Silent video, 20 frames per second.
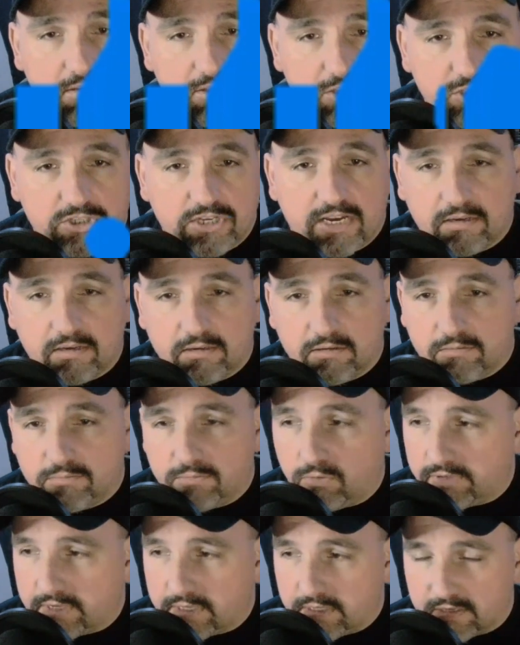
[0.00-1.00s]
this channel
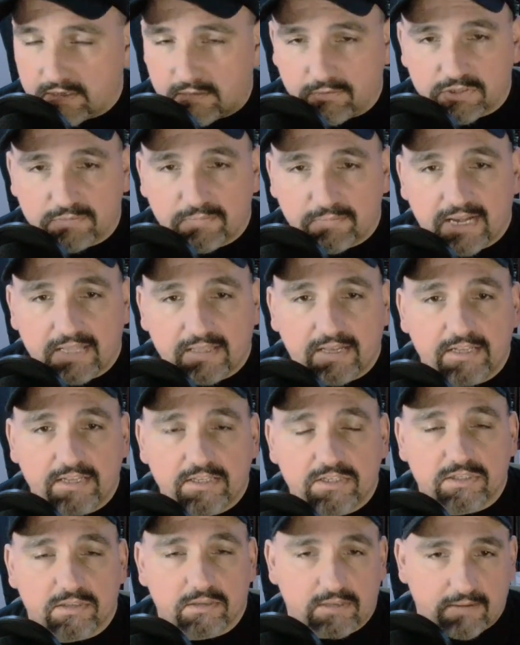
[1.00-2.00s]
or the collectible
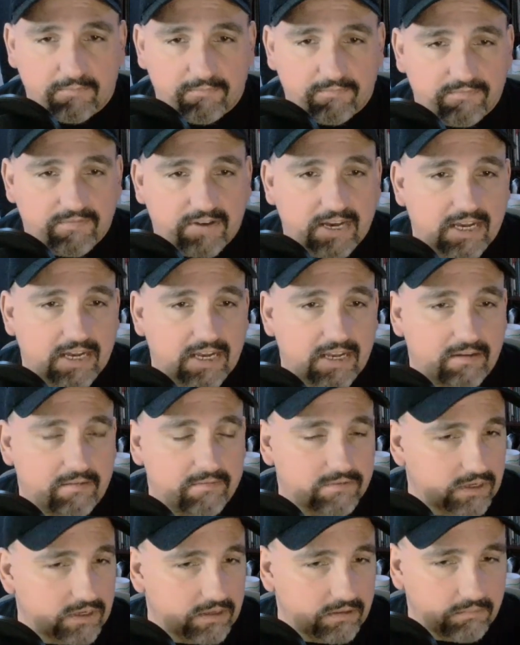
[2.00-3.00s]
spotlights, the top
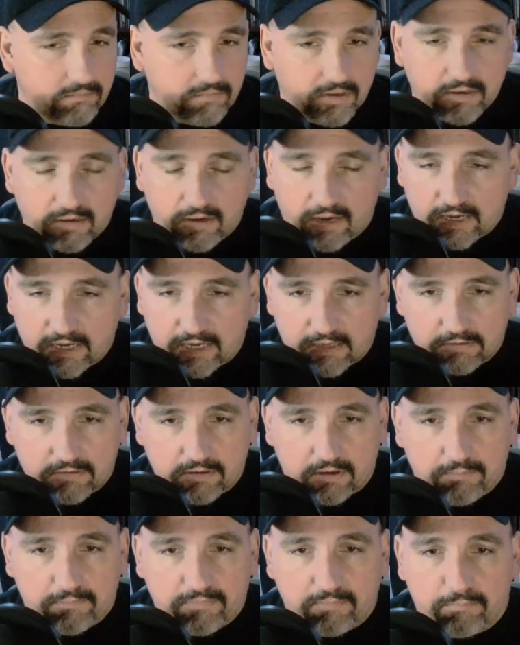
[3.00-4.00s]
fives, and I got
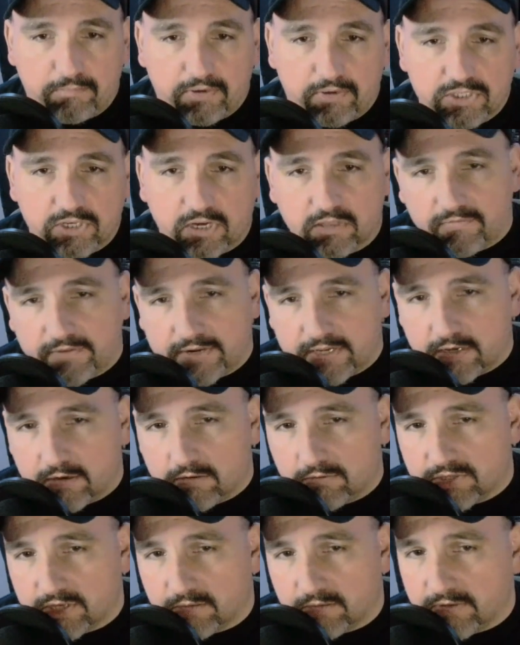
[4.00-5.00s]
a bunch of other
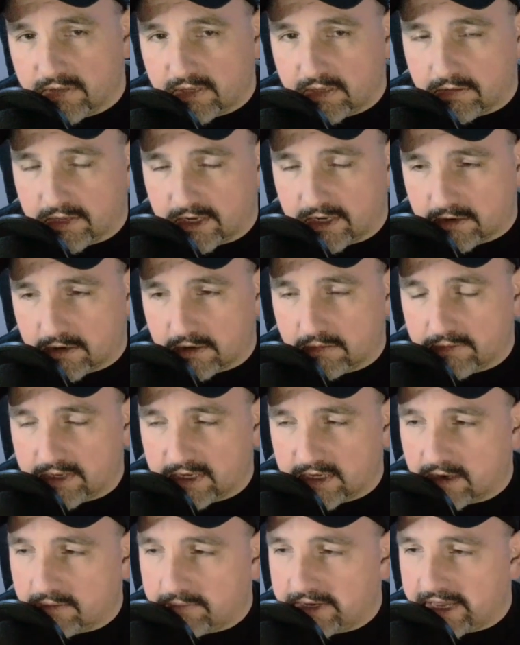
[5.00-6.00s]
videos that, be, that are going to be
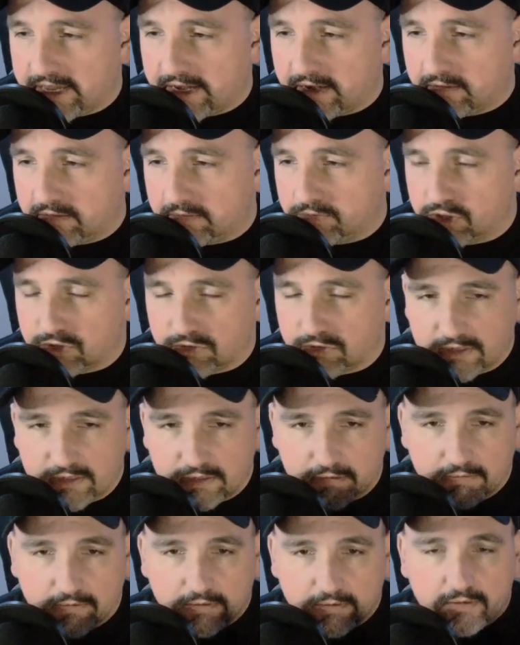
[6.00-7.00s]
coming out. I'm just trying
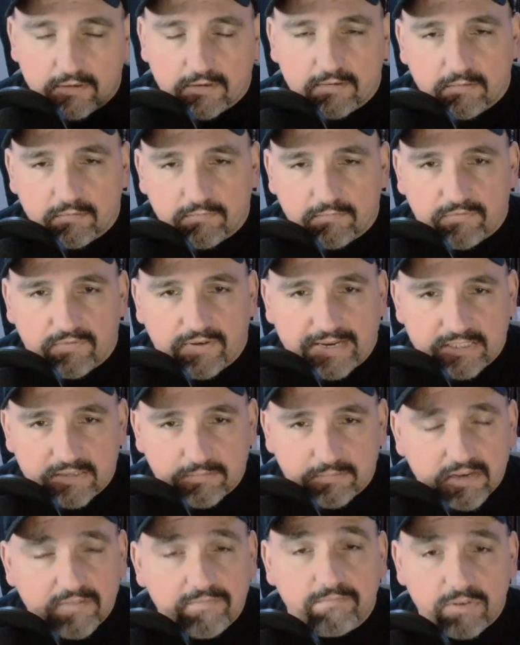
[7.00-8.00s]
to find
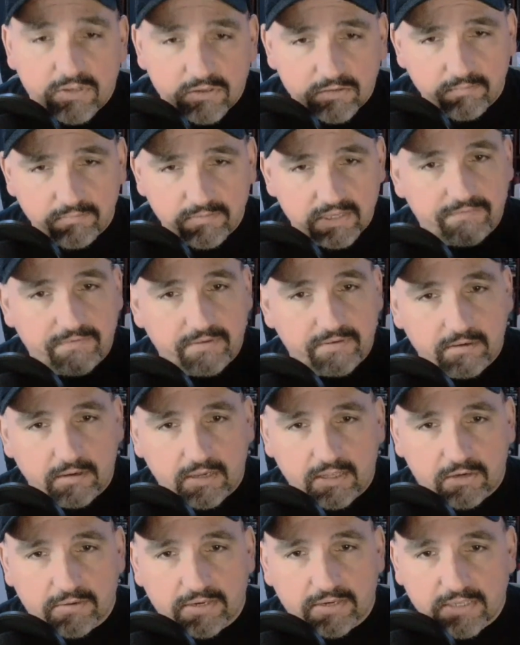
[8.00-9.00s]
some different some different
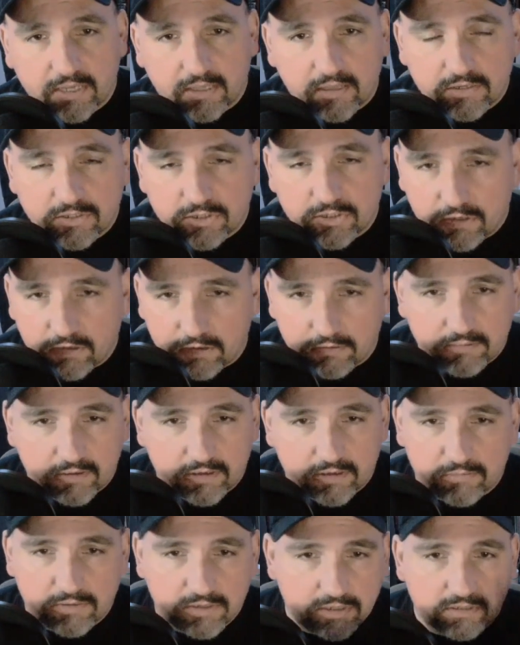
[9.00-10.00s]
interesting things to do. I
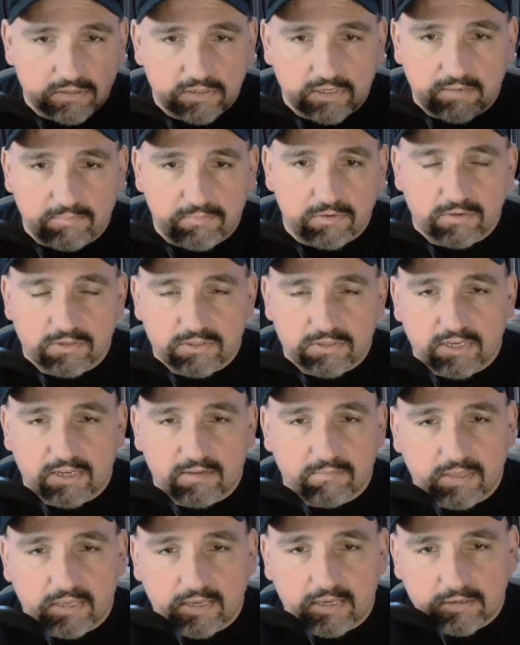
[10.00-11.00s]
don't want to just keep doing the
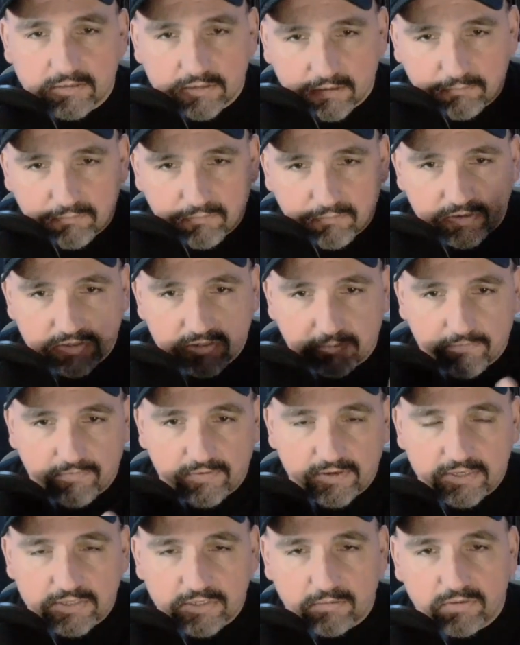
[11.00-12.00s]
same things. Once I'm
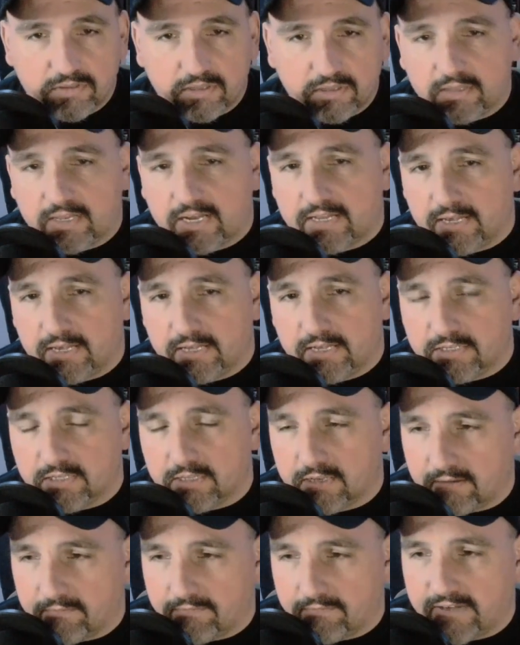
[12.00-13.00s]
finishing with the decades and
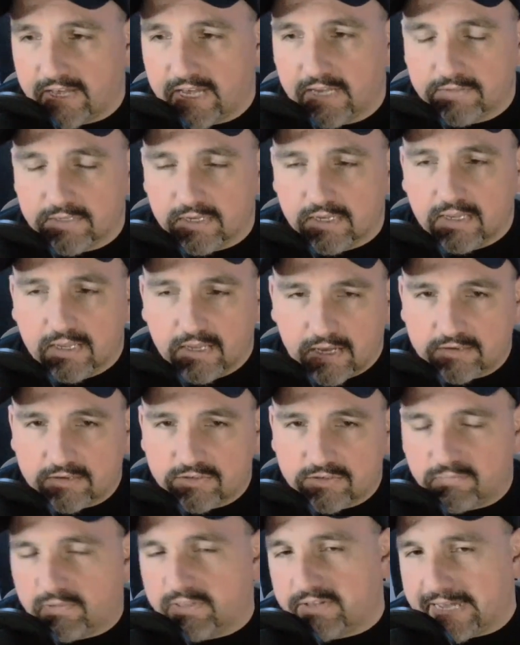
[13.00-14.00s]
the top fives, I got
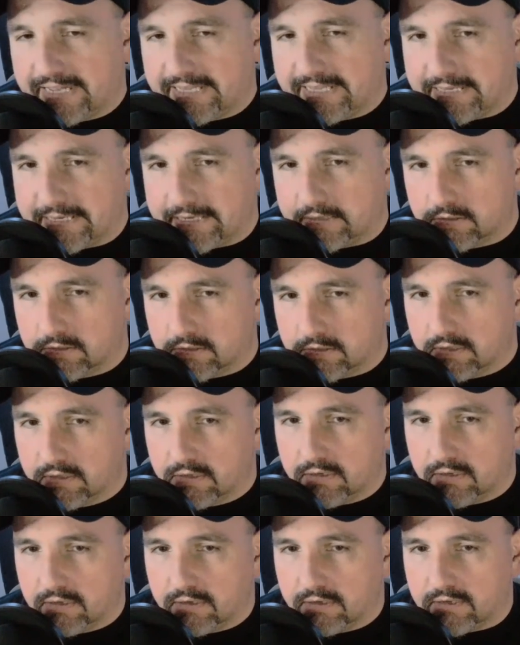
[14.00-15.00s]
some other ideas
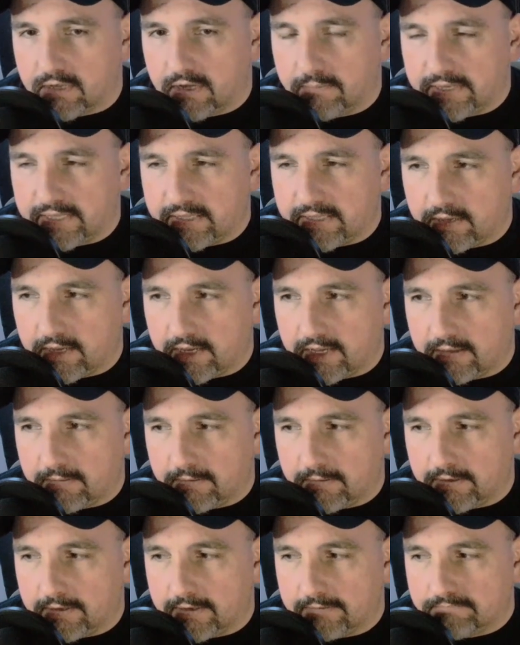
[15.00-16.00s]
coming,
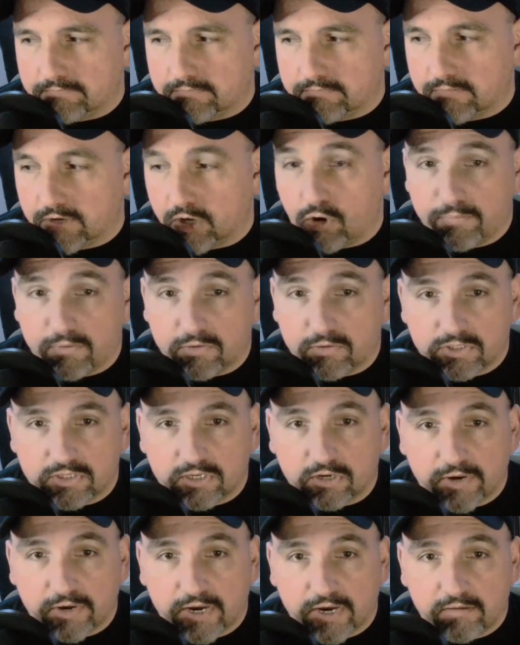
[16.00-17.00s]
and um, I hope you'll
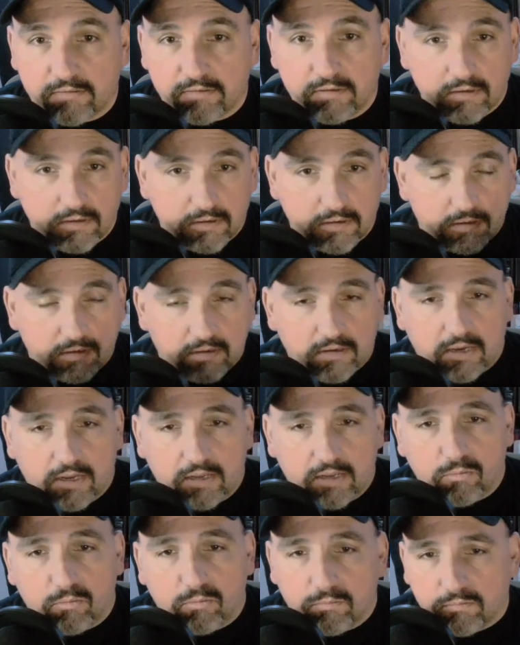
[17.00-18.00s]
stick around
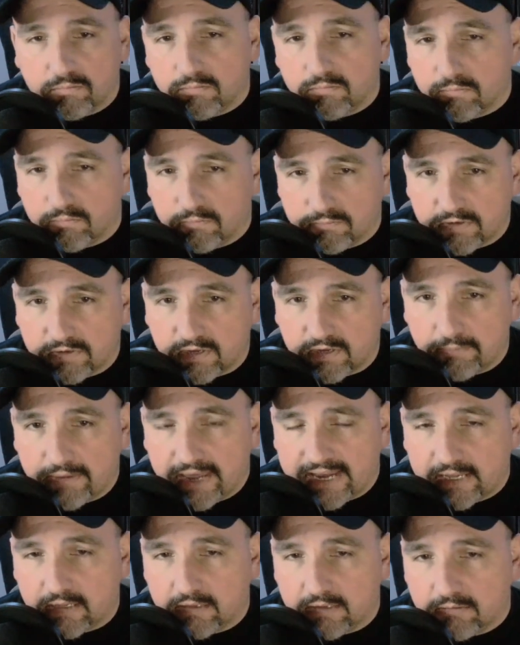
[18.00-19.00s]
and come
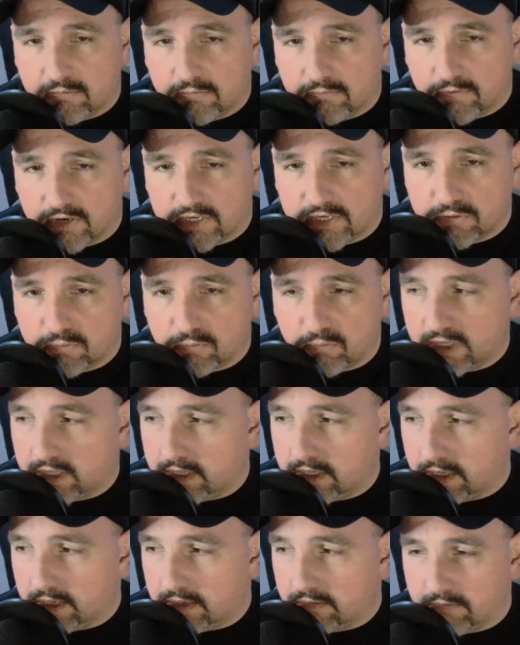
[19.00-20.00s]
back and watch what
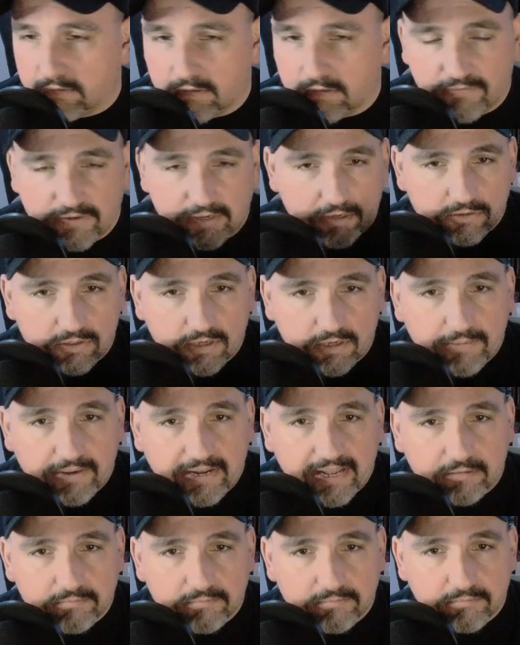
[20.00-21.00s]
the videos I
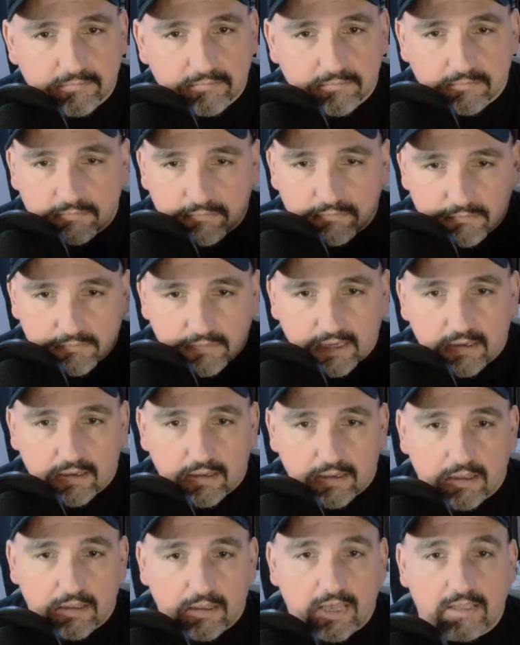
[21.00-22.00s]
put out.
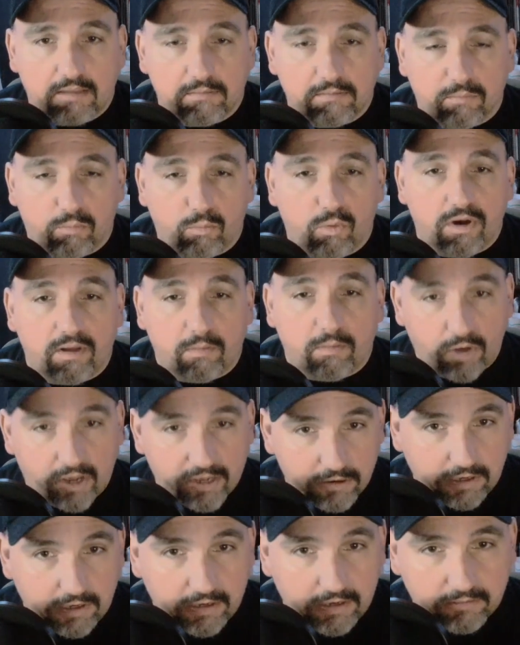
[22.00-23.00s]
And wh while
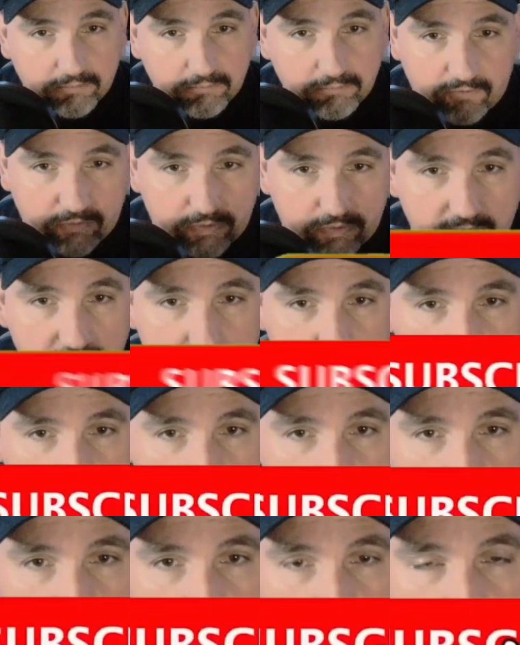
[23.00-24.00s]
you're here, before you
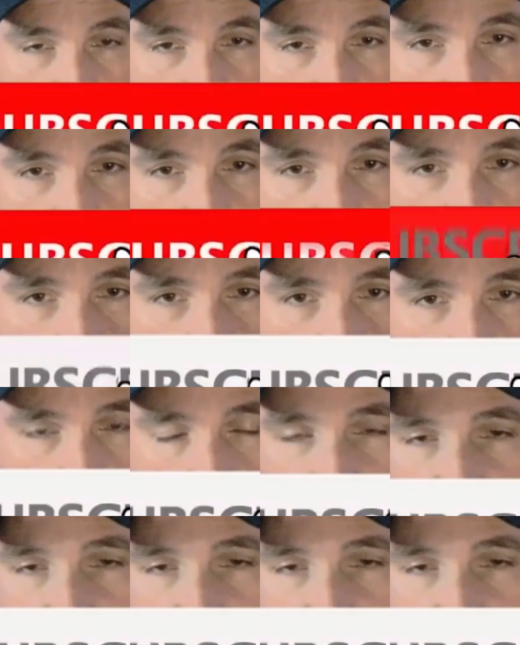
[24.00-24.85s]
leave, do me a favor, hit